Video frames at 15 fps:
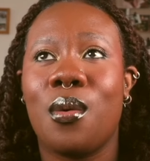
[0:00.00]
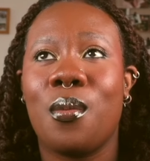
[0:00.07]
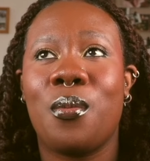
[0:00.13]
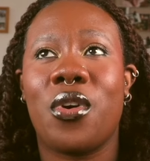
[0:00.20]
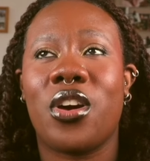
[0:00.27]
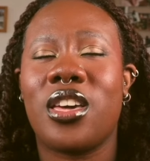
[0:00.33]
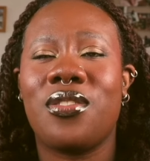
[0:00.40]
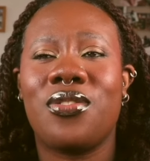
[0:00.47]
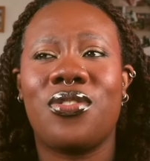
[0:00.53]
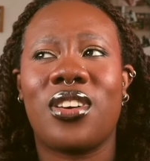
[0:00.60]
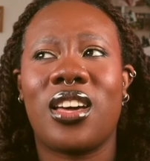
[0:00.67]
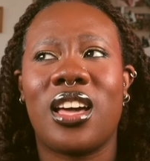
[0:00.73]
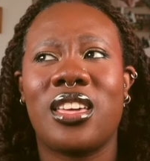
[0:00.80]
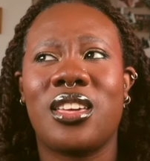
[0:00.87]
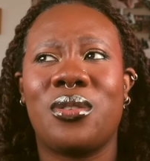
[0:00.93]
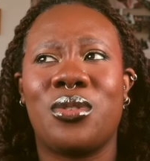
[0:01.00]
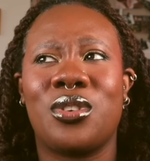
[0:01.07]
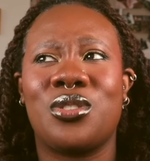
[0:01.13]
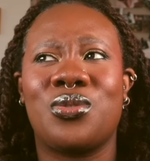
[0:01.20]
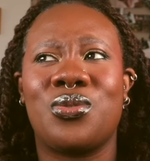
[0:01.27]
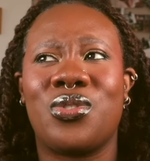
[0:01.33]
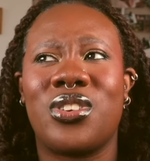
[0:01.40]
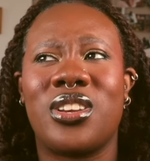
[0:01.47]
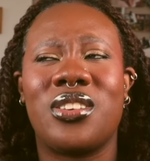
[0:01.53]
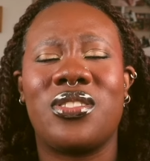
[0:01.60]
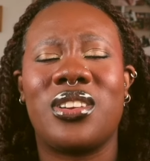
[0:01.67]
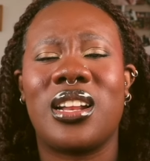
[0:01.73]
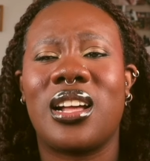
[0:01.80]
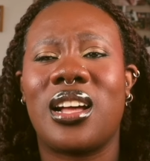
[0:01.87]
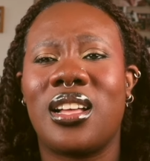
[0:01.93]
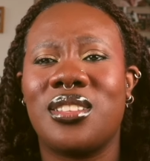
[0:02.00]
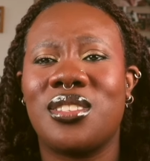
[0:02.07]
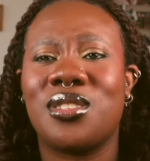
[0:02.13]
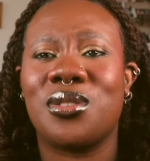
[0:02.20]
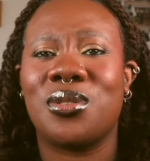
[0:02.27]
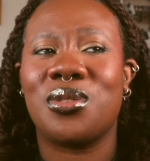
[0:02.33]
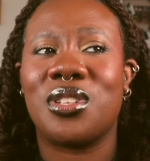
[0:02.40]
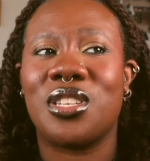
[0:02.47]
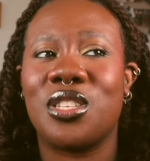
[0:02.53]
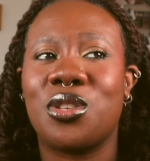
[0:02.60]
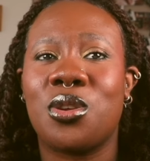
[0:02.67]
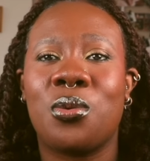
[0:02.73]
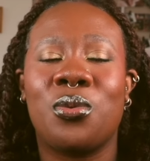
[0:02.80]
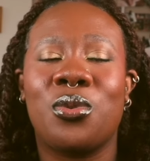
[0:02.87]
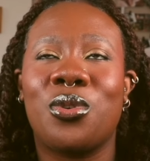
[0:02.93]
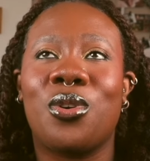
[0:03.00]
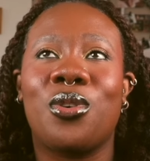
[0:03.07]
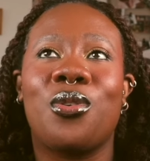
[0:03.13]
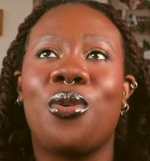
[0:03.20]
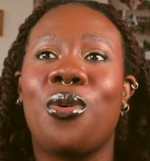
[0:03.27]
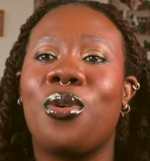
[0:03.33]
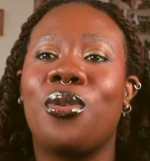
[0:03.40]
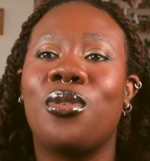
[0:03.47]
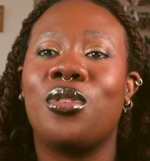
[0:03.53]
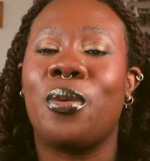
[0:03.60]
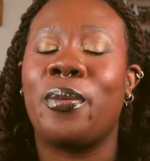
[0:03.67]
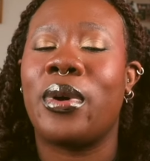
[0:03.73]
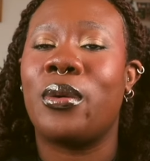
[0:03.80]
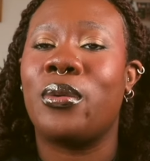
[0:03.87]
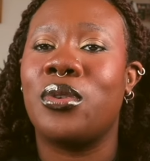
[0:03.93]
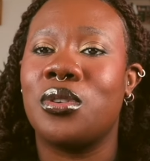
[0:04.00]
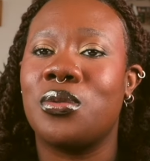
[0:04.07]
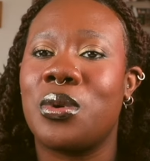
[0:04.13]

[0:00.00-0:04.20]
but if Kanye was really, really cancelled, his song would not go number one